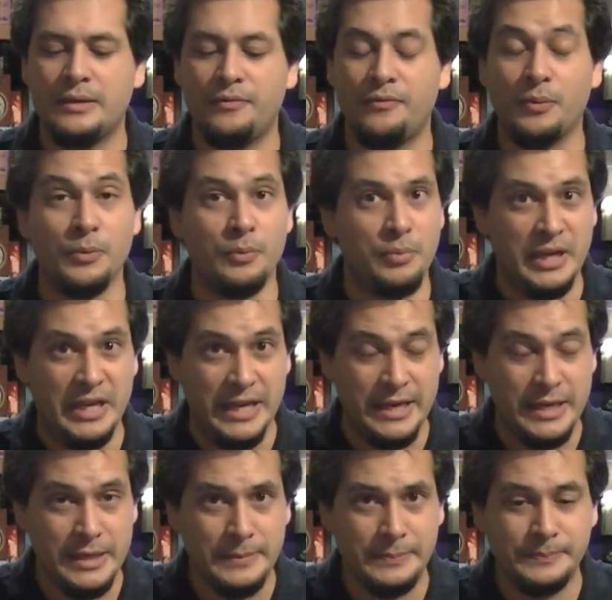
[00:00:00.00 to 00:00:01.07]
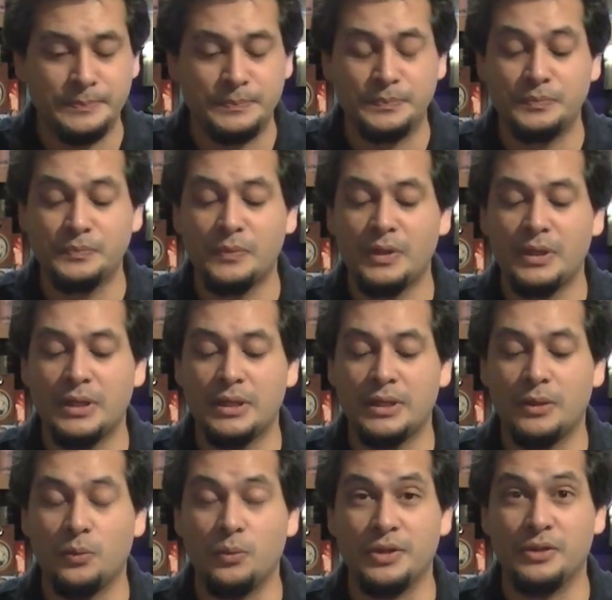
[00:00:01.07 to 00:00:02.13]
from the beginning
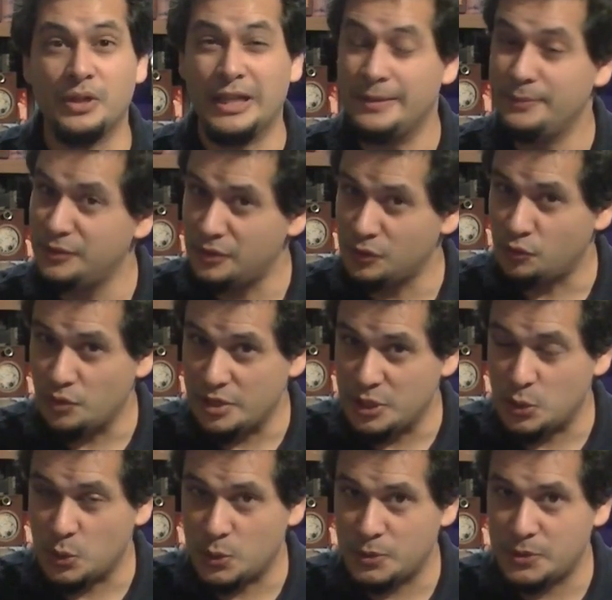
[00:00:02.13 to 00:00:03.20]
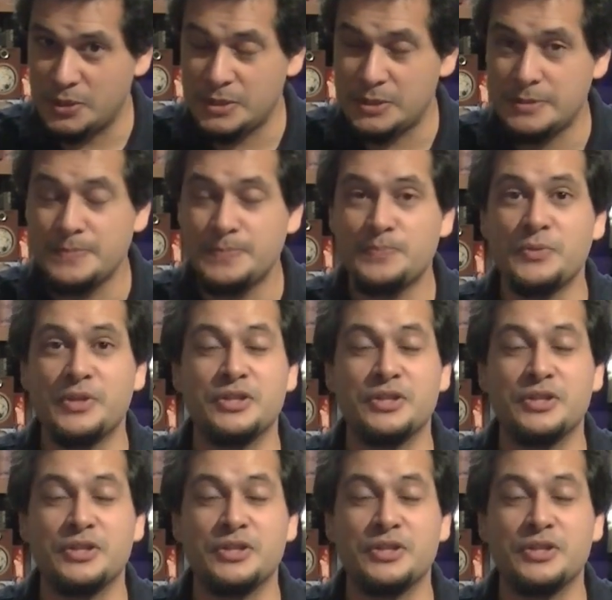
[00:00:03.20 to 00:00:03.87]
with limited resources.